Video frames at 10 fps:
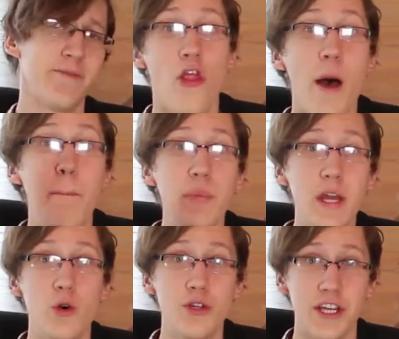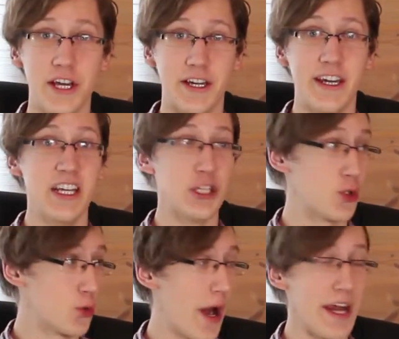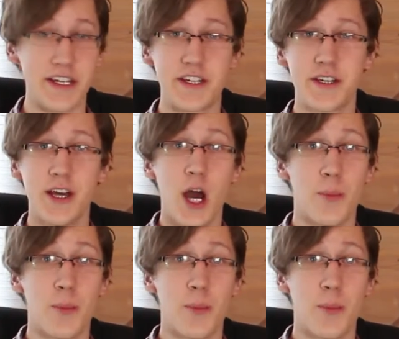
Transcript: The music is great.